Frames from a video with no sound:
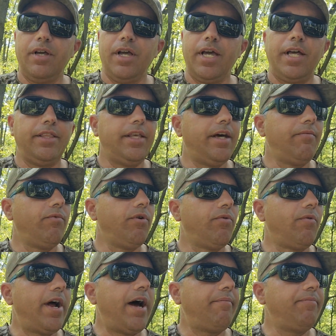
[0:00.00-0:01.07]
and then we'll
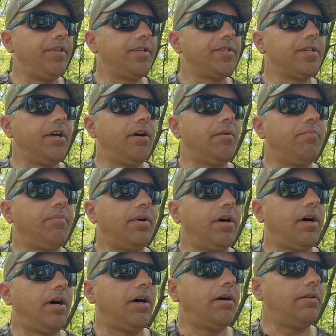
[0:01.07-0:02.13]
wrap this up.
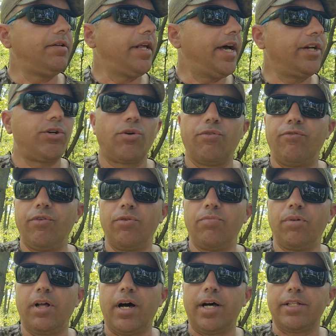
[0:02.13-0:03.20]
Natural food
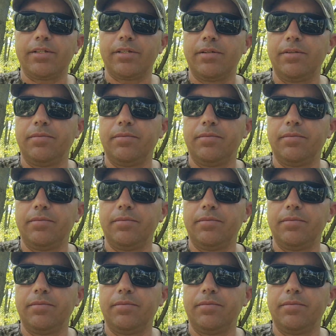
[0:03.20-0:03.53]
plots.